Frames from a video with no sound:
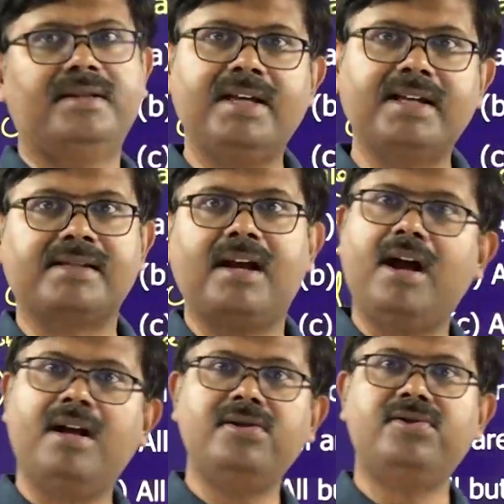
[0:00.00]
Yes,
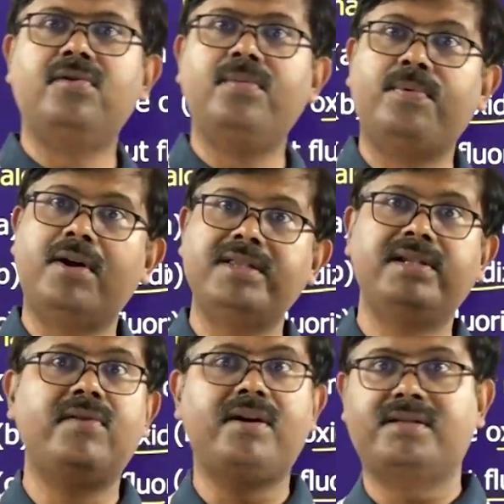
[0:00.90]
all show
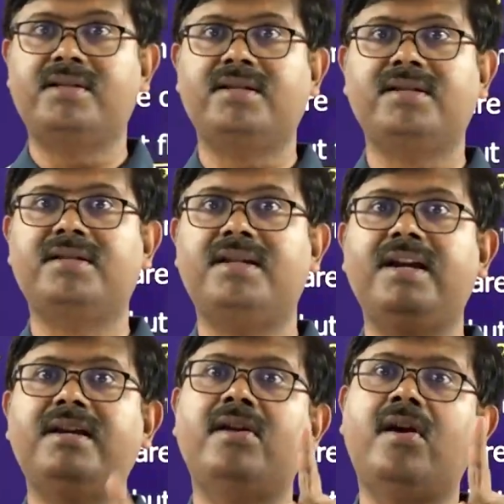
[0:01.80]
positive oxidation
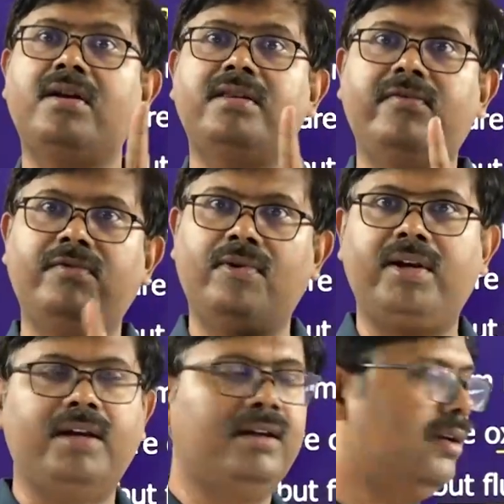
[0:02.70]
state, not the
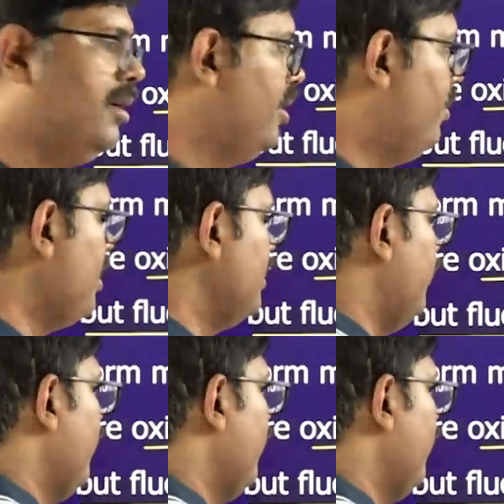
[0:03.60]
fluorine, because